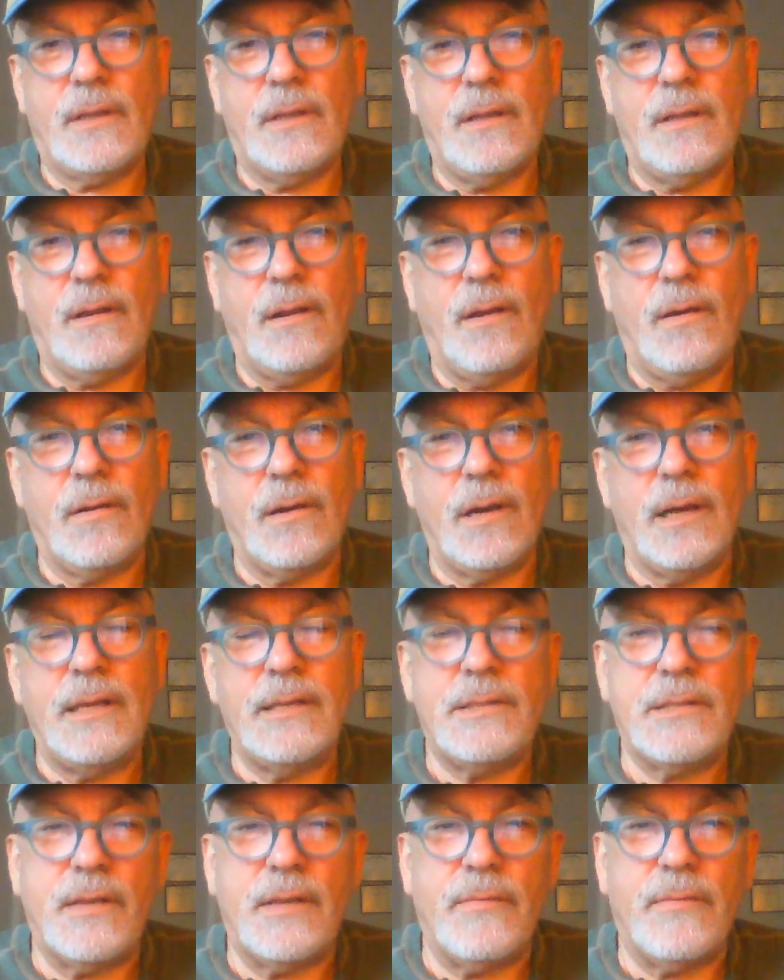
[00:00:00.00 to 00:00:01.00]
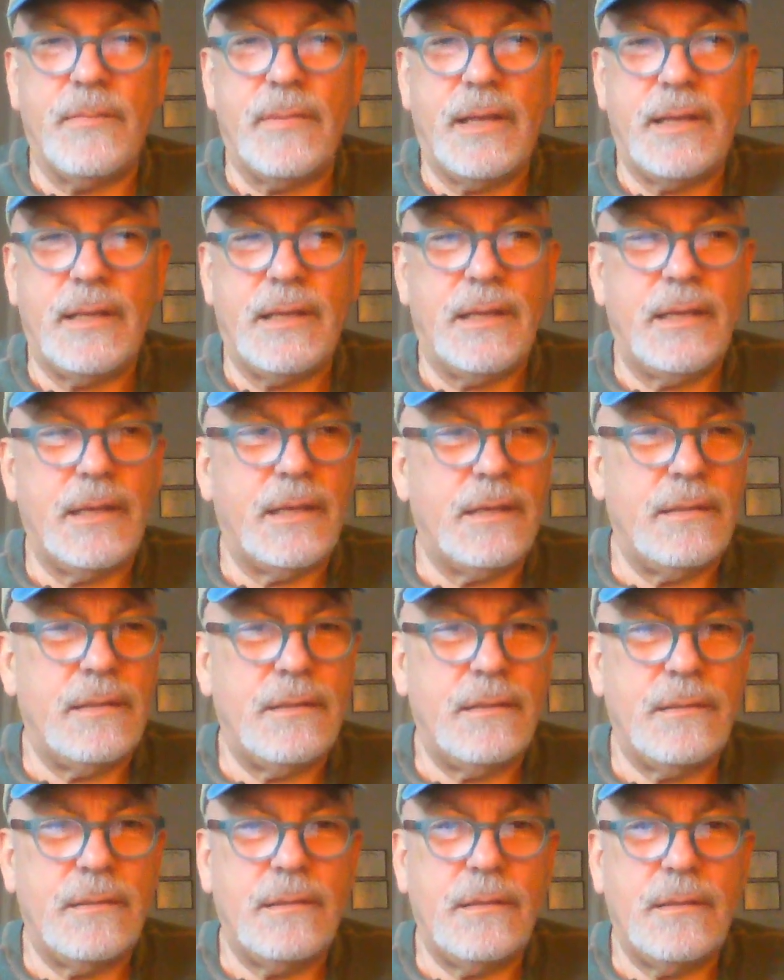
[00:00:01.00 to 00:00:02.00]
A long list of them, I think.
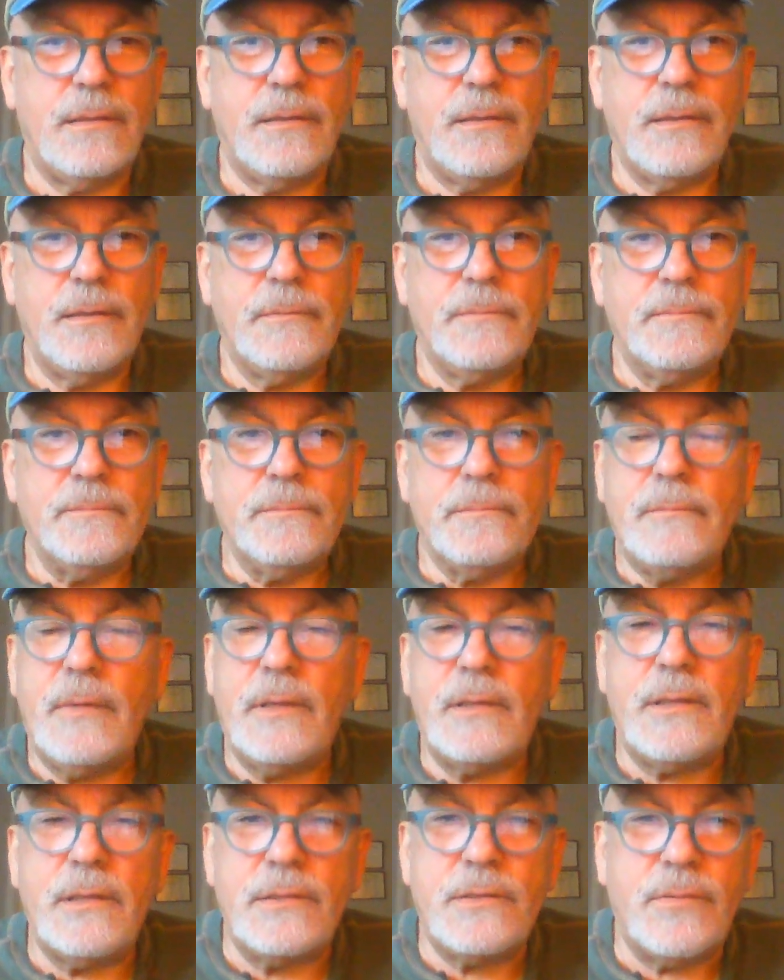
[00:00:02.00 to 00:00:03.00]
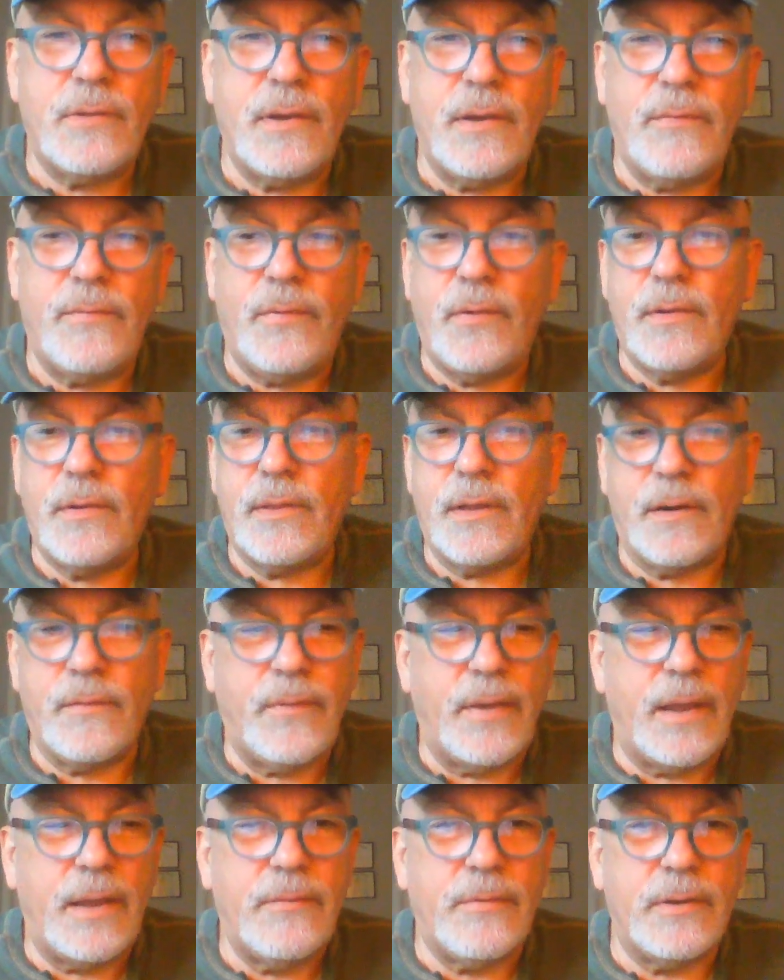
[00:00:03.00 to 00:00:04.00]
But there's three or four that are
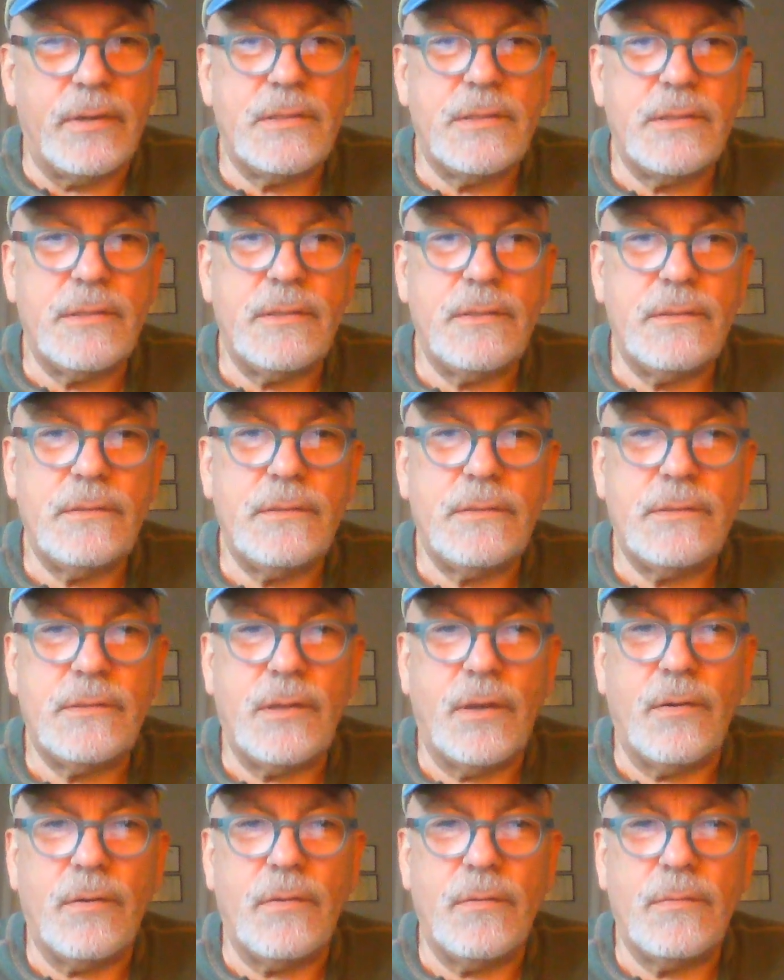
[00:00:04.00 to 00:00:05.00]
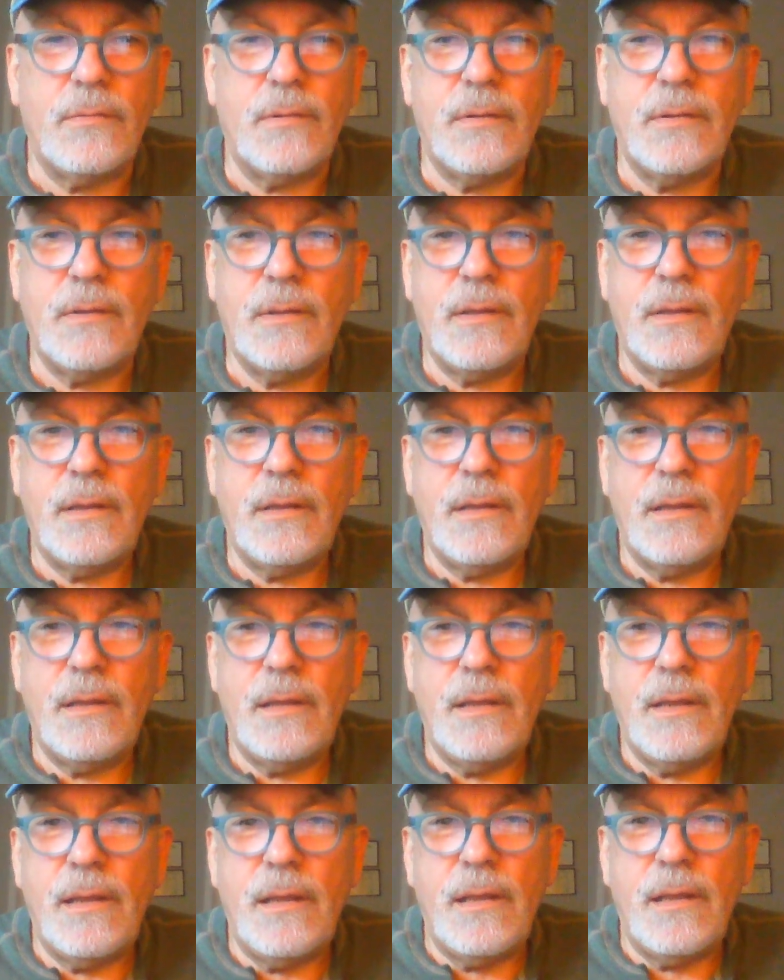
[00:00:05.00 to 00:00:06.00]
favorites. So
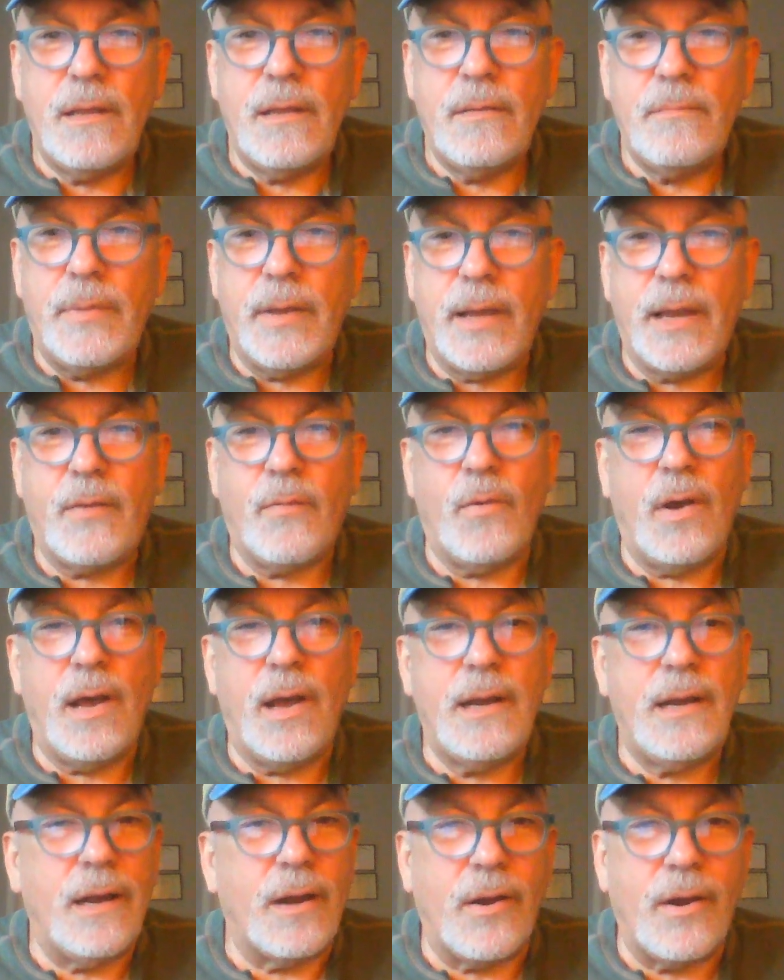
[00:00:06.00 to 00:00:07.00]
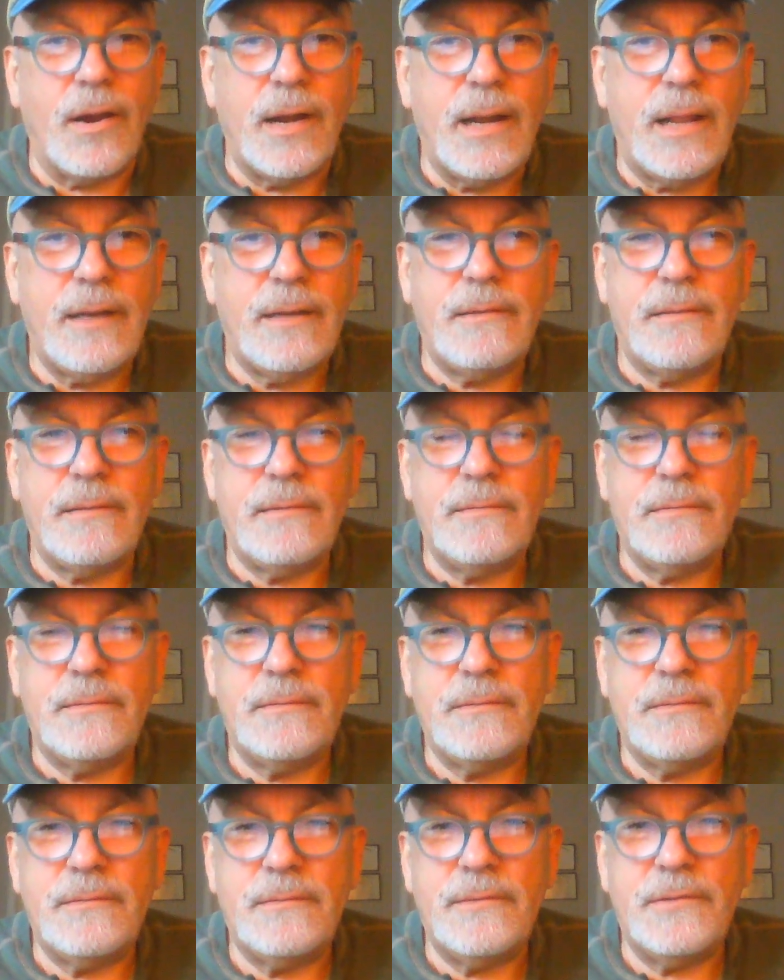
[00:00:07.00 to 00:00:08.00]
pick one, learn it,
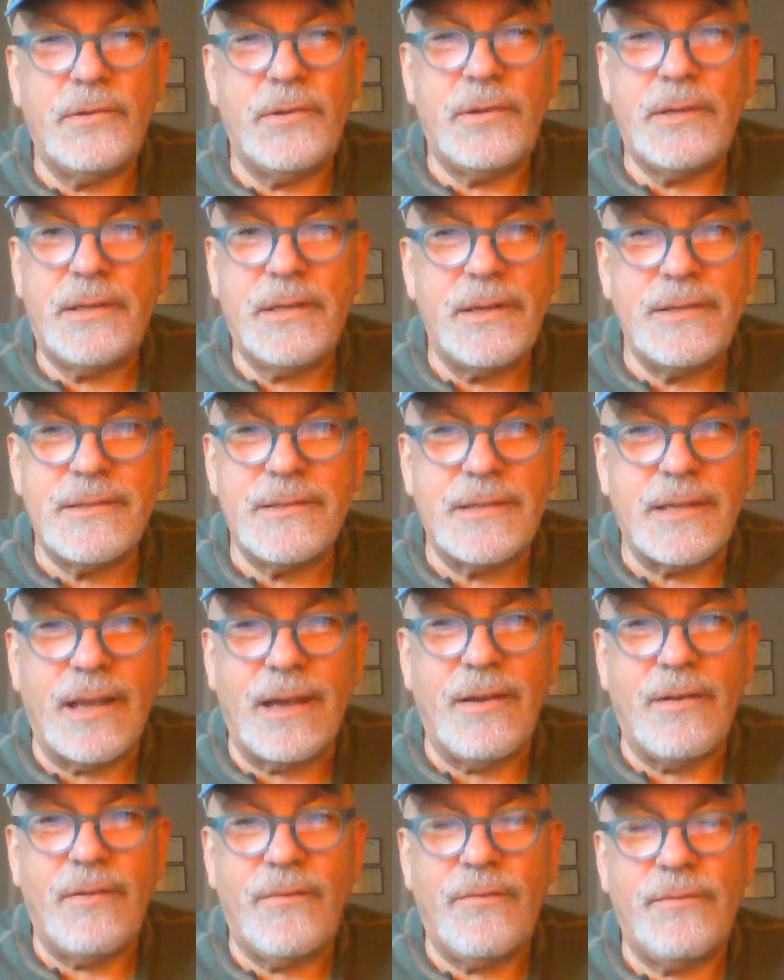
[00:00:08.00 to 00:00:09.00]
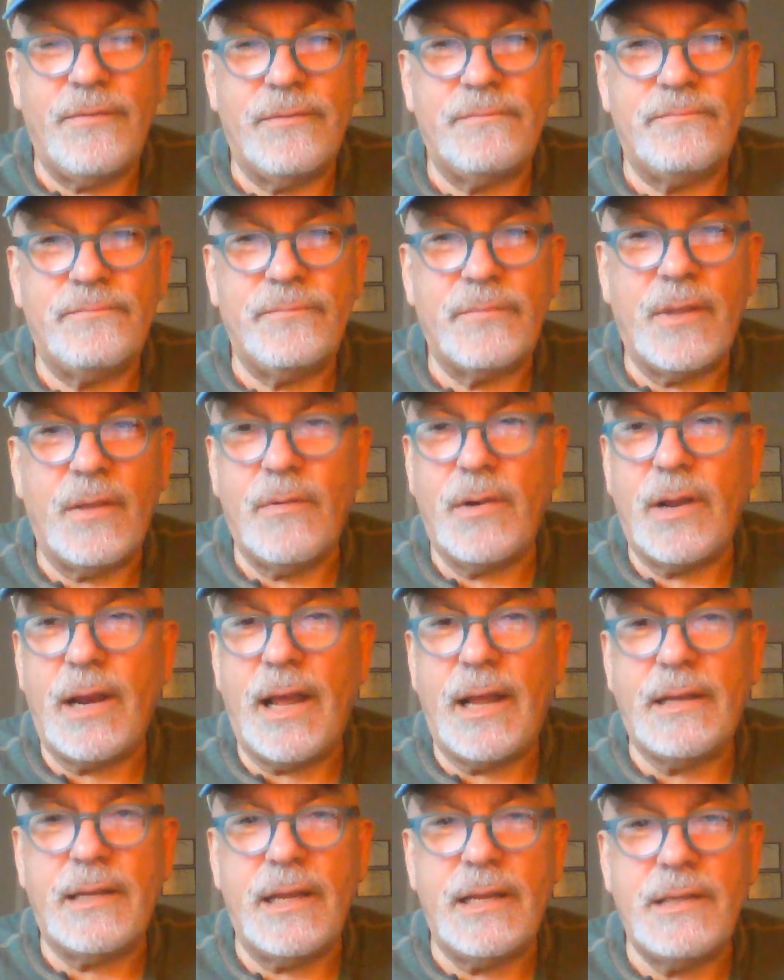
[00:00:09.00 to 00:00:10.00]
do it to yourself. The one
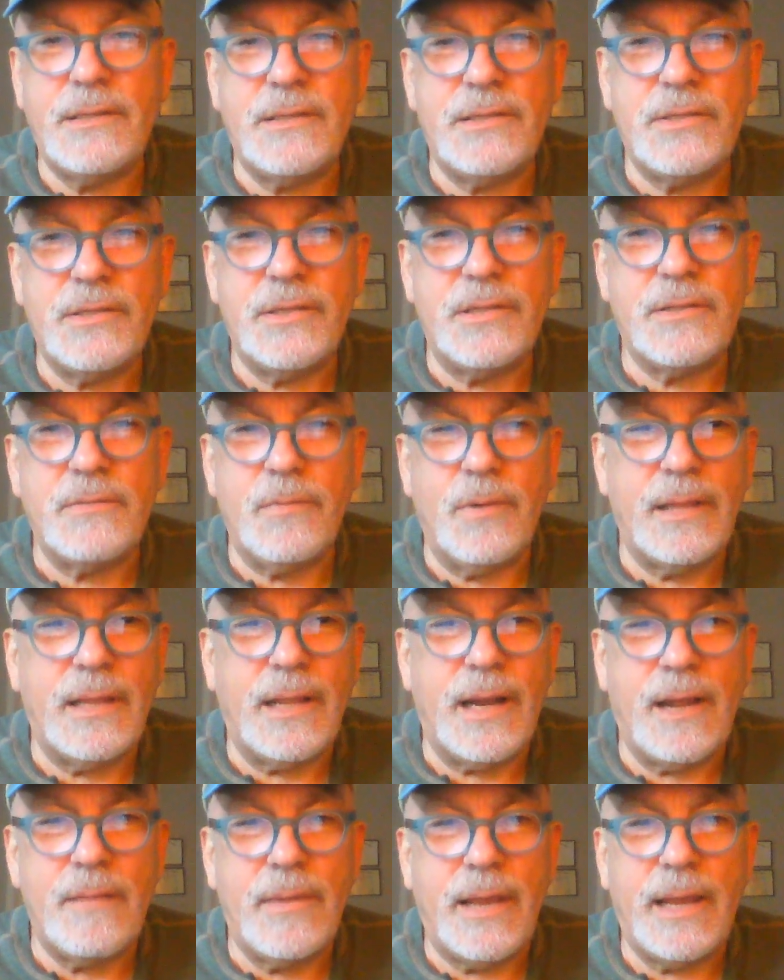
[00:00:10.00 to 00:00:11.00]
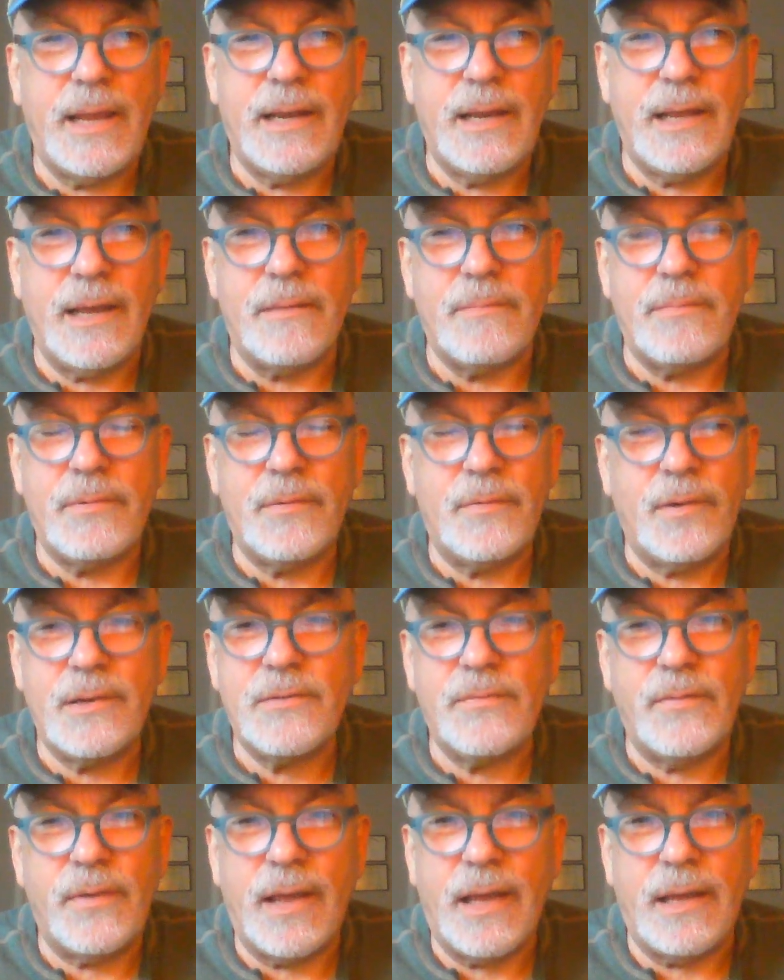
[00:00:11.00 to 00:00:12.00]
I teach is just one that I made up. It
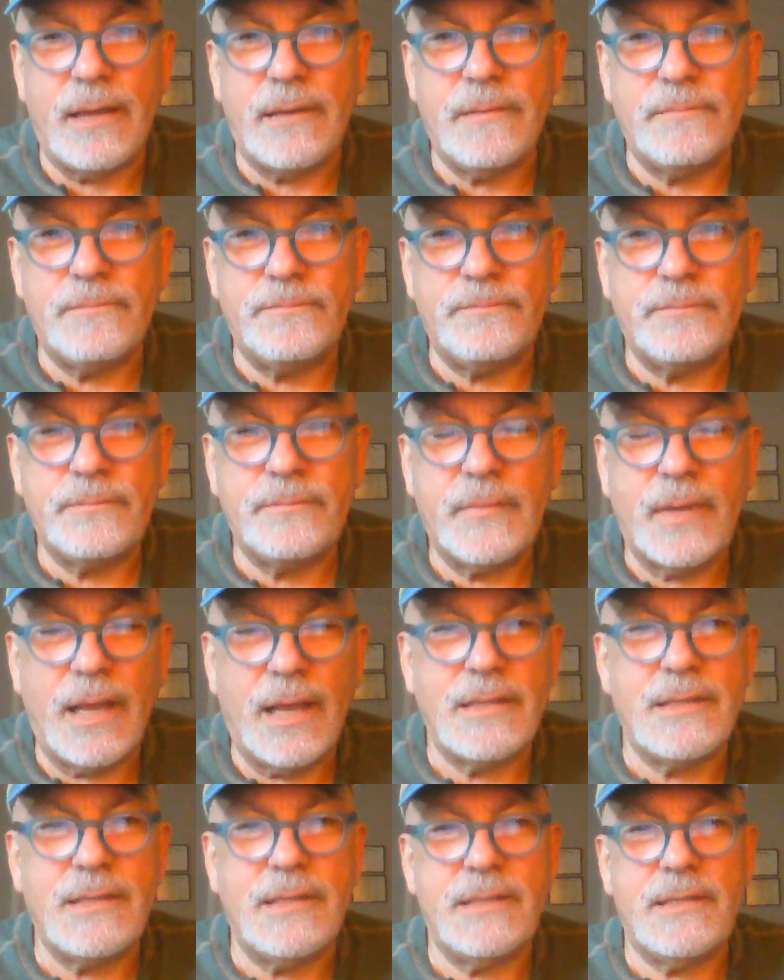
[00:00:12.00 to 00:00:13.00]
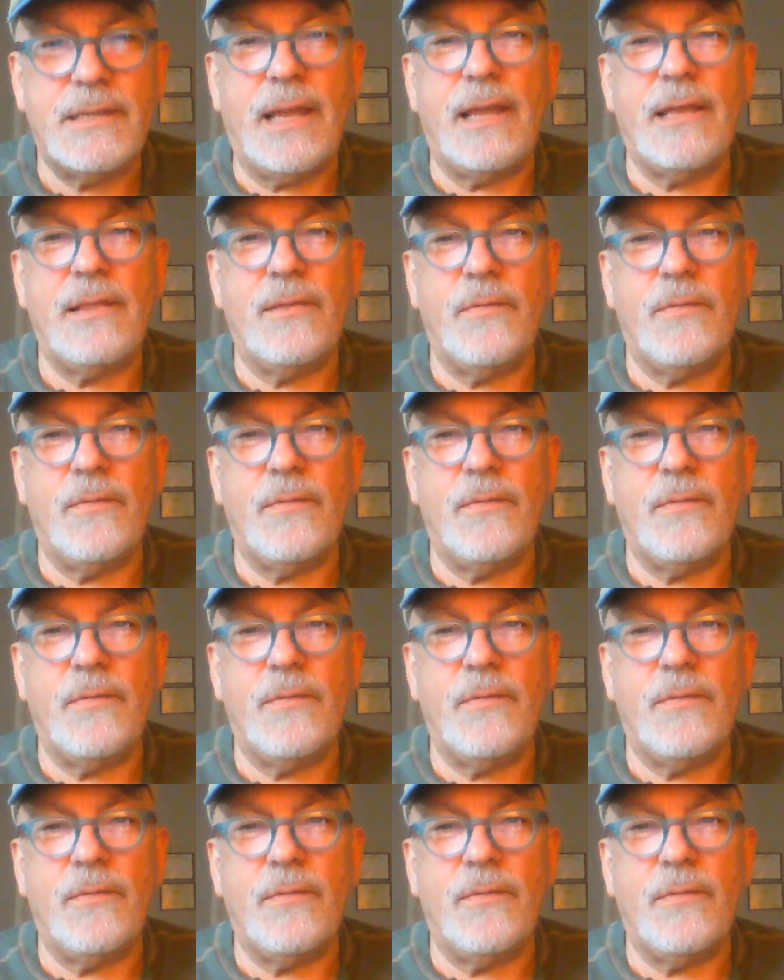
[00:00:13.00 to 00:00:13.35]
works fine. Actually, saying the